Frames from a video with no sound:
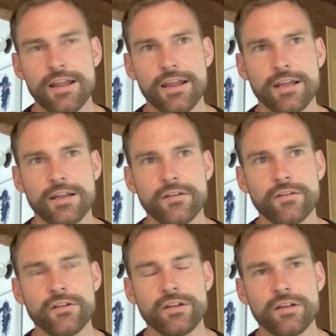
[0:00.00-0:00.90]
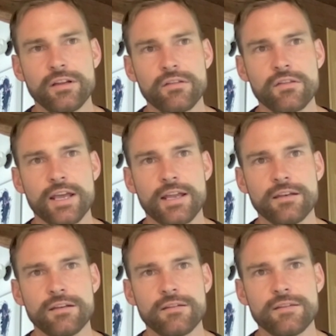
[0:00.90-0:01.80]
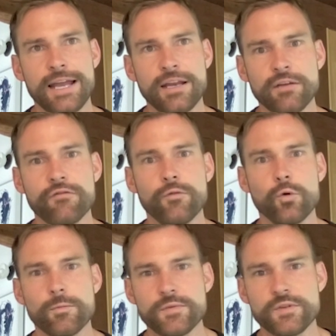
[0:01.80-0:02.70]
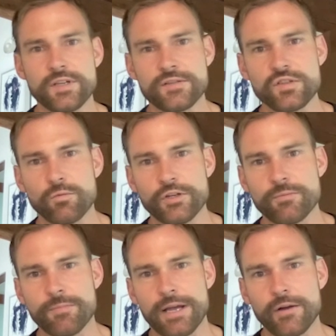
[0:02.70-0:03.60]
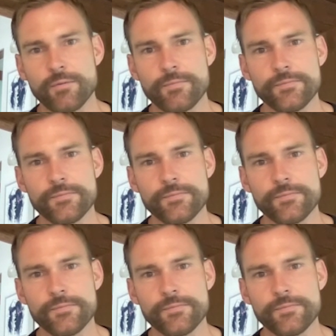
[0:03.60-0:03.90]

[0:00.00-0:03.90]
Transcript: And that informed so much about